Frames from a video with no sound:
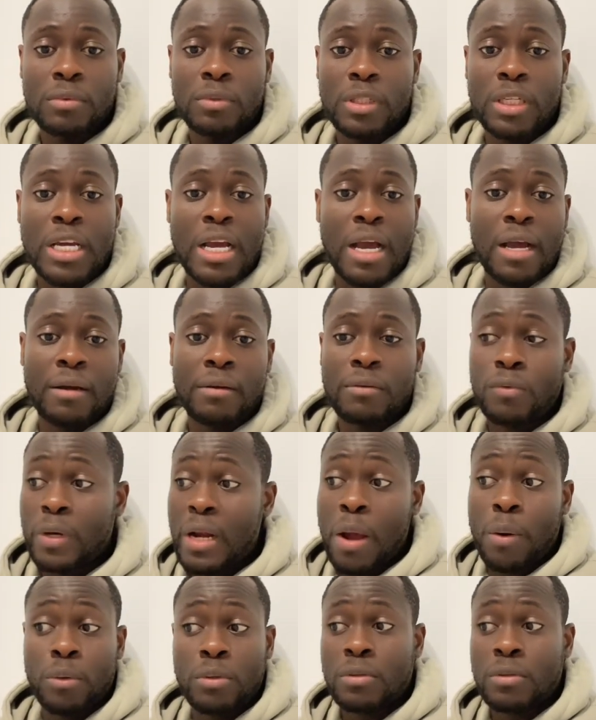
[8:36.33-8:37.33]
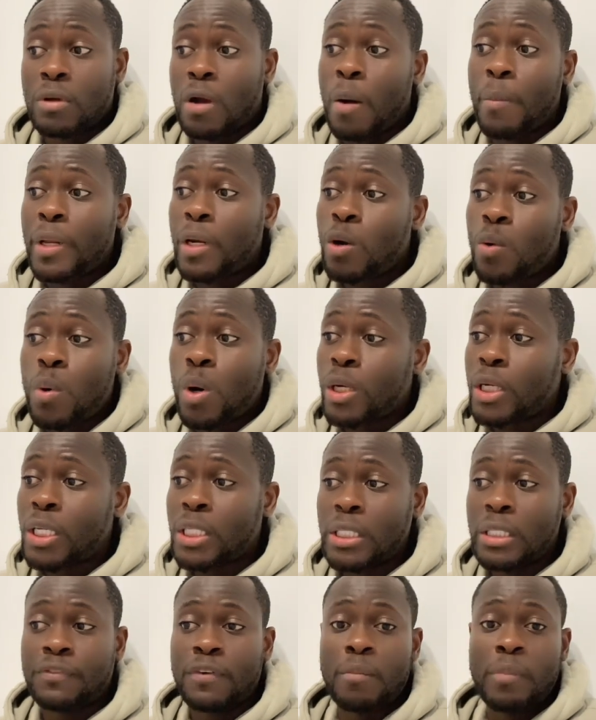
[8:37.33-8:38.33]
Yeah. When I was coming, no one
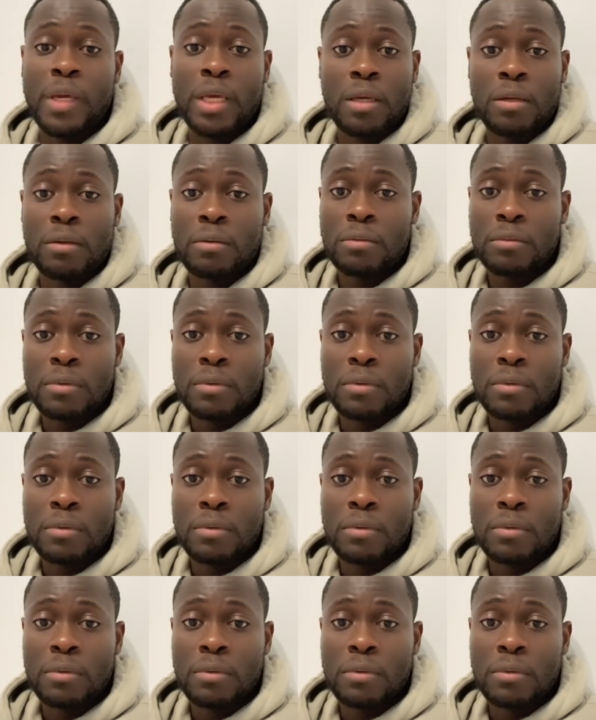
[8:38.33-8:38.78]
did it for me.